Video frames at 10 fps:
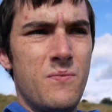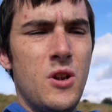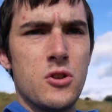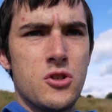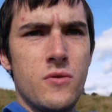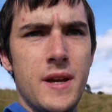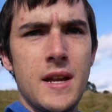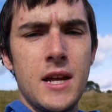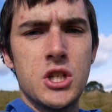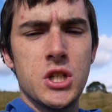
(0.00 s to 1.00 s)
blustery
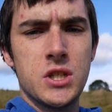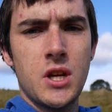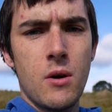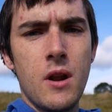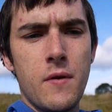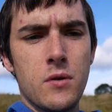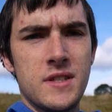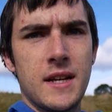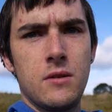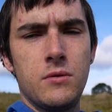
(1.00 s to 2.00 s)
nature, so another
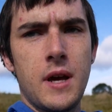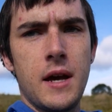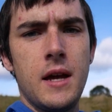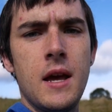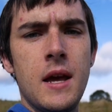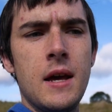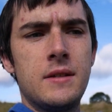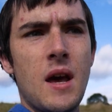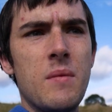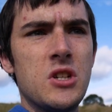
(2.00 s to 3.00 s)
unsettled day.
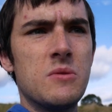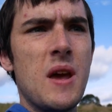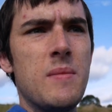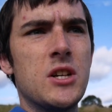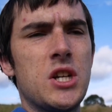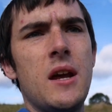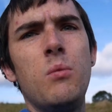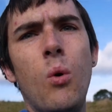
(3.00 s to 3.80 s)
Temperatures may be a shade